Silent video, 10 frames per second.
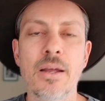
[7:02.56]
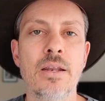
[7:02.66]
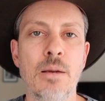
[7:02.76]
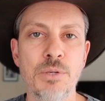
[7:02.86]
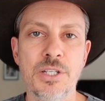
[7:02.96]

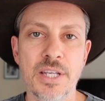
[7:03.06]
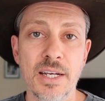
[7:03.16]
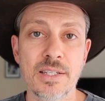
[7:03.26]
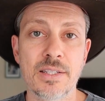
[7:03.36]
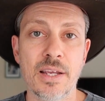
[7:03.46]
Number
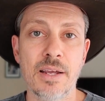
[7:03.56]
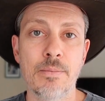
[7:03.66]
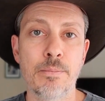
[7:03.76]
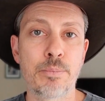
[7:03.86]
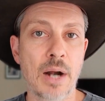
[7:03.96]
6,
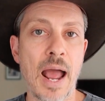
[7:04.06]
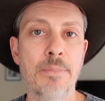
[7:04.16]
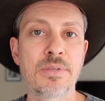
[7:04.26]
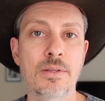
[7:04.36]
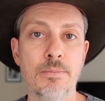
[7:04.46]
and
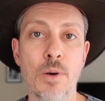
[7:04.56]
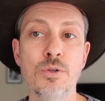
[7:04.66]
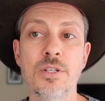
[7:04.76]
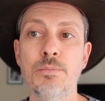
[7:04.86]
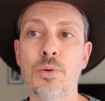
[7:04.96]
perhaps the
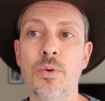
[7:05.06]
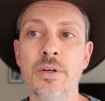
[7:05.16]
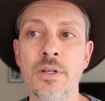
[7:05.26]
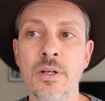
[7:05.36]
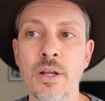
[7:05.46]
most
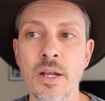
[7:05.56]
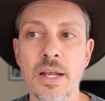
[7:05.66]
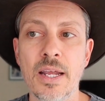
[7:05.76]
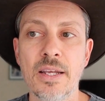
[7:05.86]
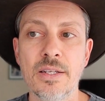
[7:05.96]
important,
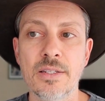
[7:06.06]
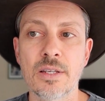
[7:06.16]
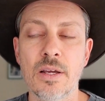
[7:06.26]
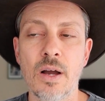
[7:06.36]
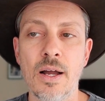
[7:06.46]

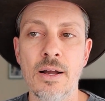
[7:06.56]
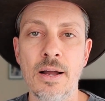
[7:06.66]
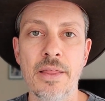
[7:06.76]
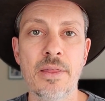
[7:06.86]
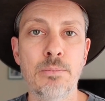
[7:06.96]
is
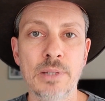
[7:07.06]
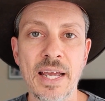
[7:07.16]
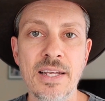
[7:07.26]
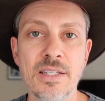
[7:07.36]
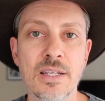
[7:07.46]
the
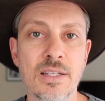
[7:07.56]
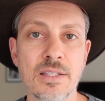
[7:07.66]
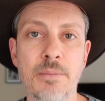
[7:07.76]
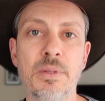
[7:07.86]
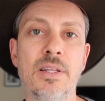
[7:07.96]
blaze is
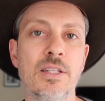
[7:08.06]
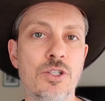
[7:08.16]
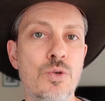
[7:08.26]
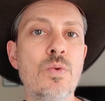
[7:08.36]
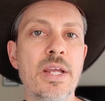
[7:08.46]
something
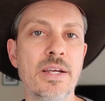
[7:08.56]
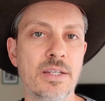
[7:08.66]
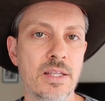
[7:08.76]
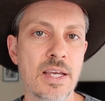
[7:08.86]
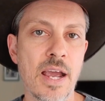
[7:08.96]
that's unique
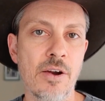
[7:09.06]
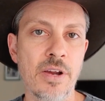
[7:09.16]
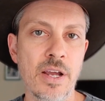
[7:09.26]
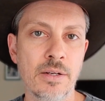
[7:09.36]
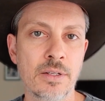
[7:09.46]
to the
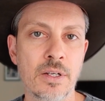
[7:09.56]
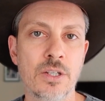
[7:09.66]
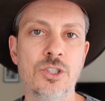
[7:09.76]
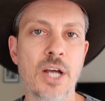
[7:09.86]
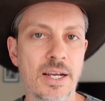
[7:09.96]
area.
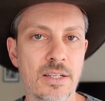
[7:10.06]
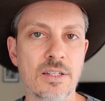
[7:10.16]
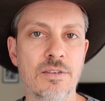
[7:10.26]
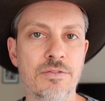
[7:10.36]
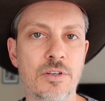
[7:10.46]
Jack has
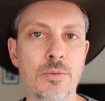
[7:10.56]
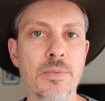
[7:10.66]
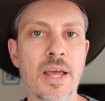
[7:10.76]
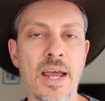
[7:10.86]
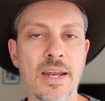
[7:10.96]

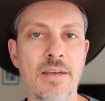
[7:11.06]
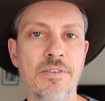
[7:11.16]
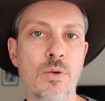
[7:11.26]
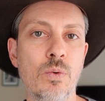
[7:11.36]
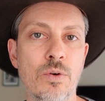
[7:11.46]
confirmed that if
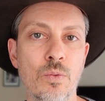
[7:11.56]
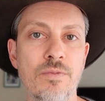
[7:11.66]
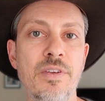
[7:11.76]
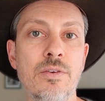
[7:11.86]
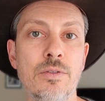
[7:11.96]
he were to
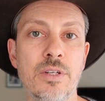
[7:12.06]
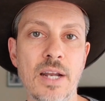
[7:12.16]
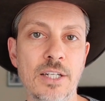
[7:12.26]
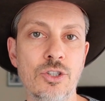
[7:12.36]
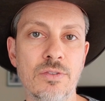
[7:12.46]
reveal the
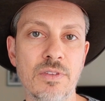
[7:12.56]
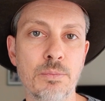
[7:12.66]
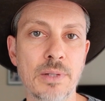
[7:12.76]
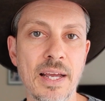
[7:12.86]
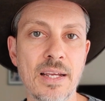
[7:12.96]
nature of the
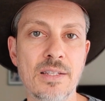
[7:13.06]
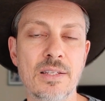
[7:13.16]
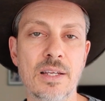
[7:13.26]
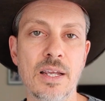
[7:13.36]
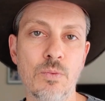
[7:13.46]

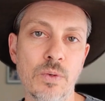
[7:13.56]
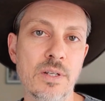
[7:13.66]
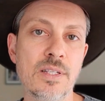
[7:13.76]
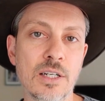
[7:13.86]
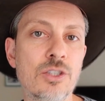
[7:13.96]
blaze, it would
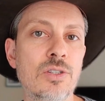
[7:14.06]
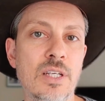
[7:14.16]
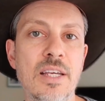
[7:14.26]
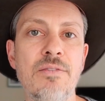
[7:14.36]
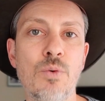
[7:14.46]
essentially
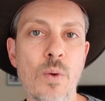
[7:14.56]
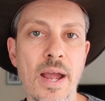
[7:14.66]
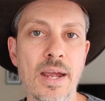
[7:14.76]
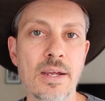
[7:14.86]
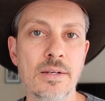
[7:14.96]
give
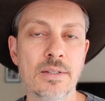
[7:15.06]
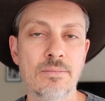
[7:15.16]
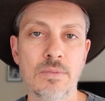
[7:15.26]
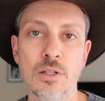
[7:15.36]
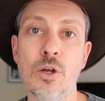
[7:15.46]
away
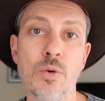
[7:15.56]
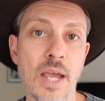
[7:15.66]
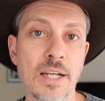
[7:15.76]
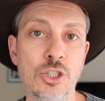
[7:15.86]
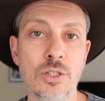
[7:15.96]
the
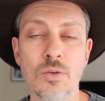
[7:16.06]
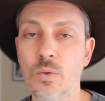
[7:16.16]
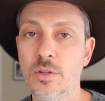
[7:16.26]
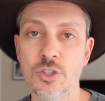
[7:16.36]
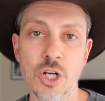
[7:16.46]
location
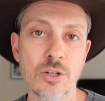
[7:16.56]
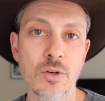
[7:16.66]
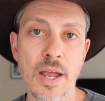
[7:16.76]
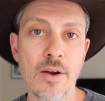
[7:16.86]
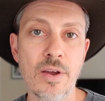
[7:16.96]
or the
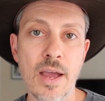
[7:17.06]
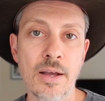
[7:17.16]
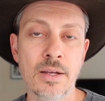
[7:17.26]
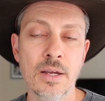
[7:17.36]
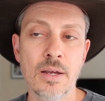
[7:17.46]
general area.